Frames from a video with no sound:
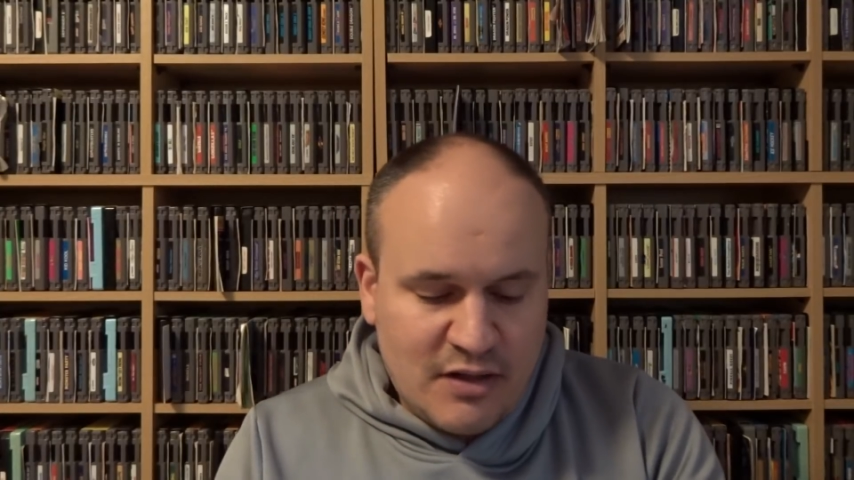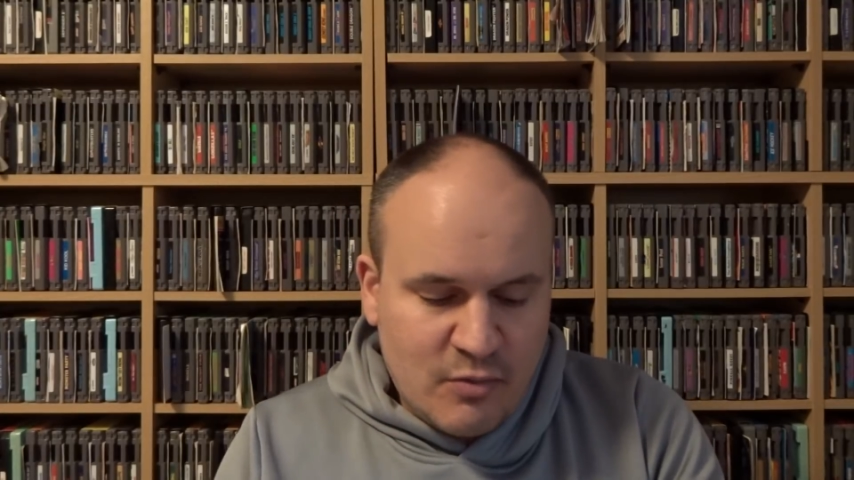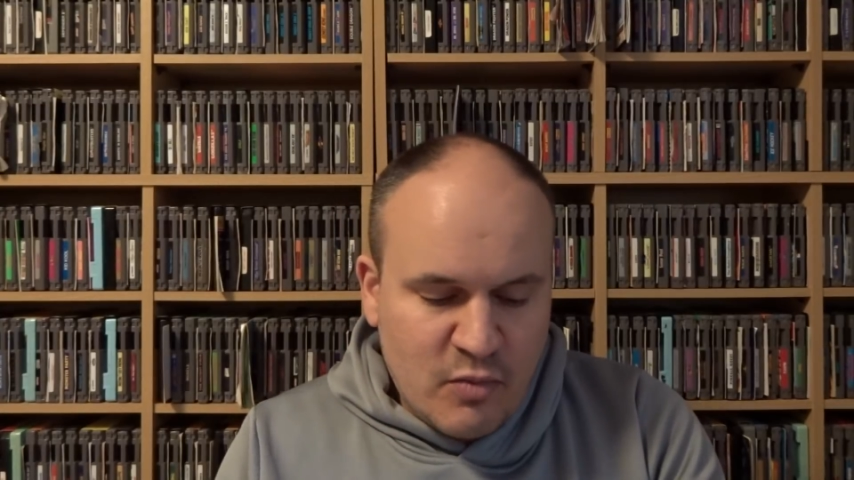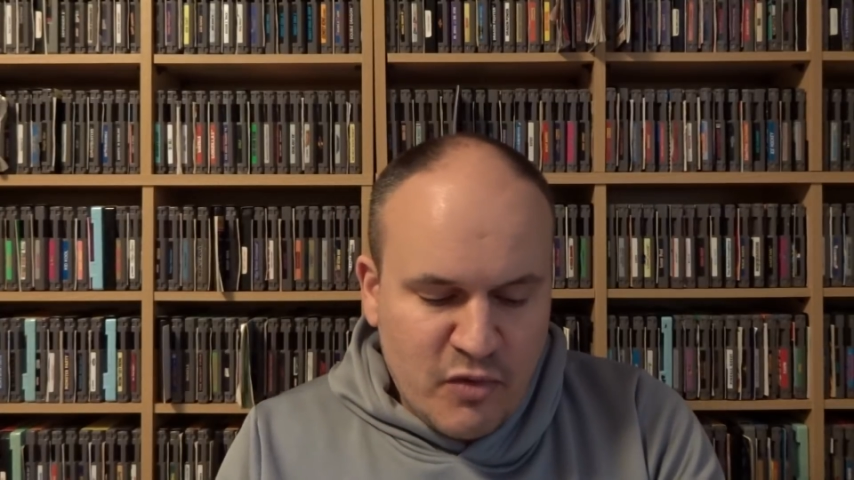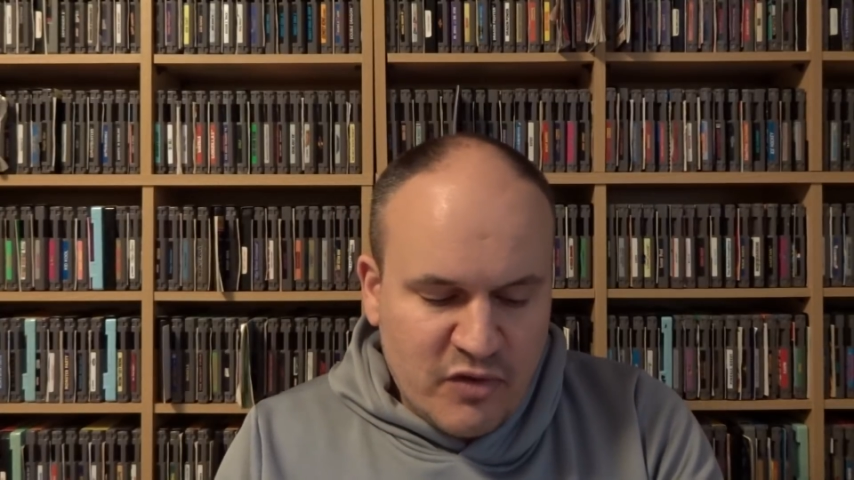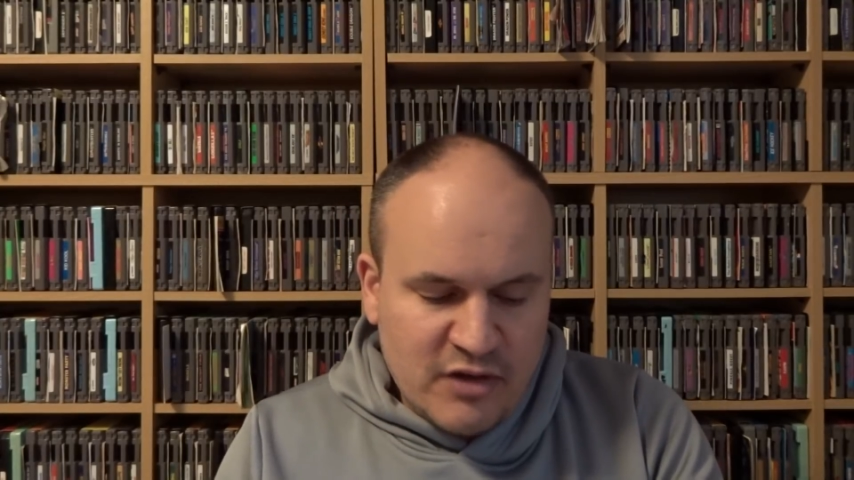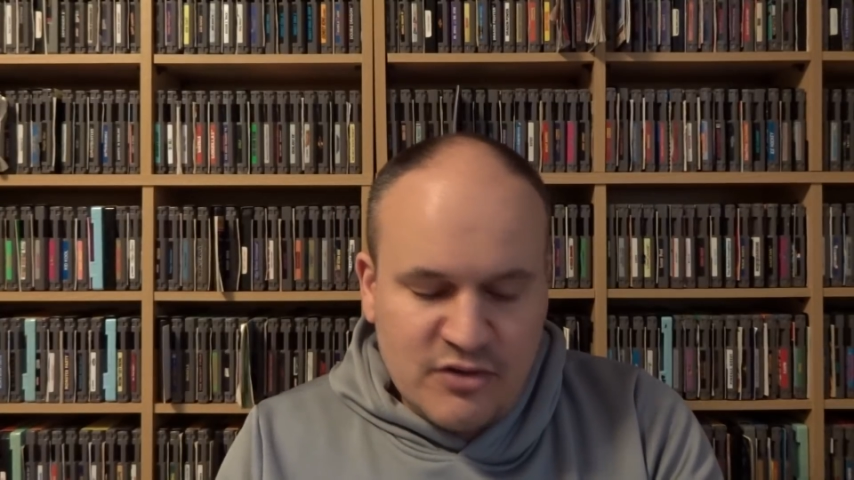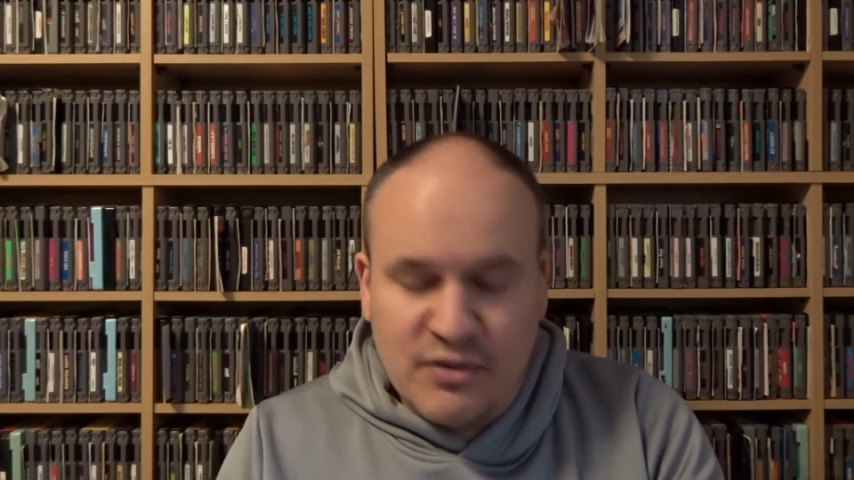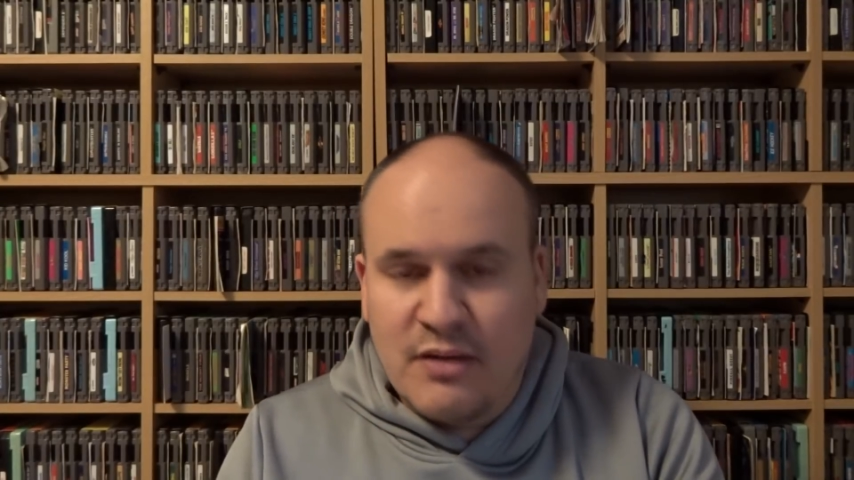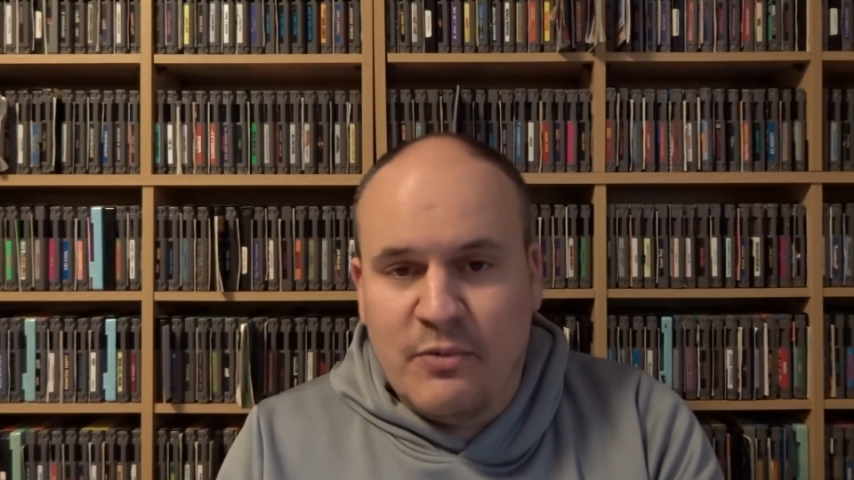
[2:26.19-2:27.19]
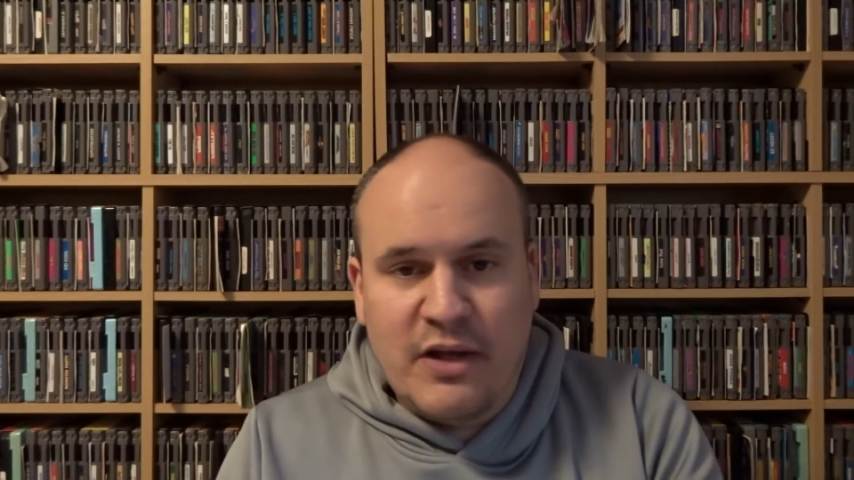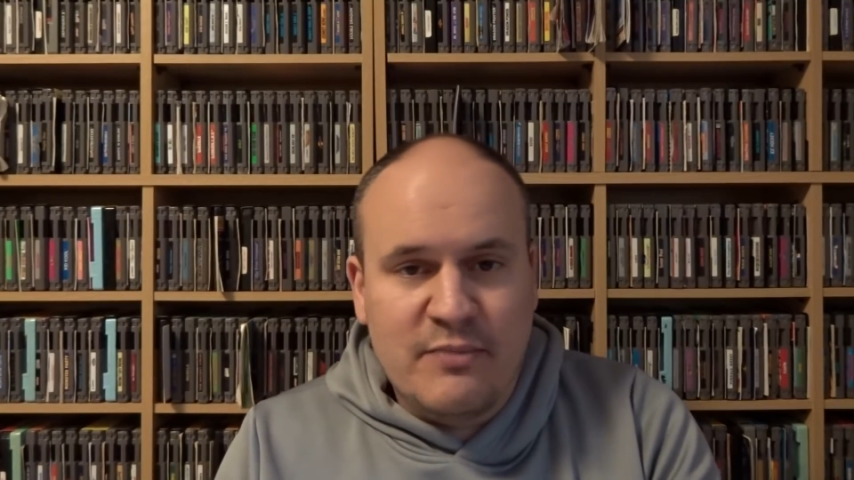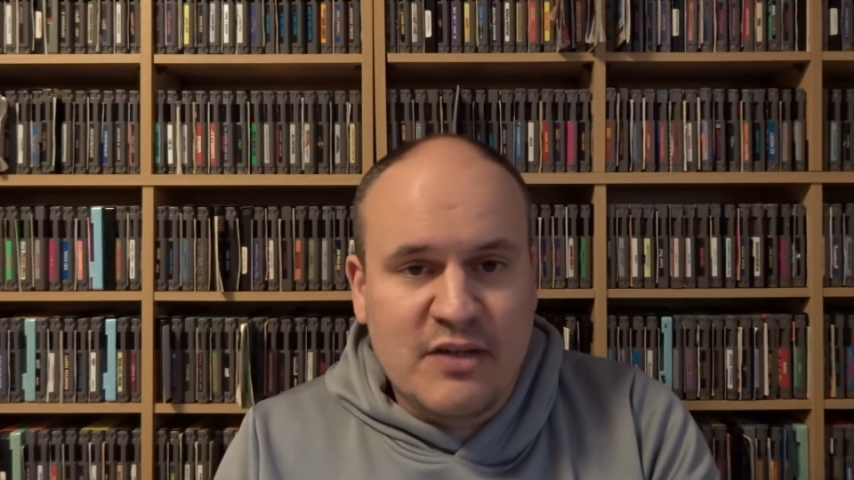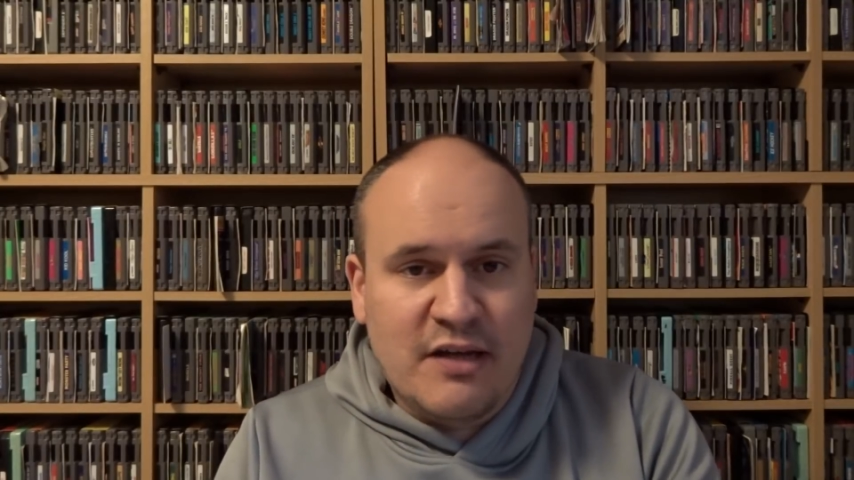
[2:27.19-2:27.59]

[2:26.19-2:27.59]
We'll move on to a couple games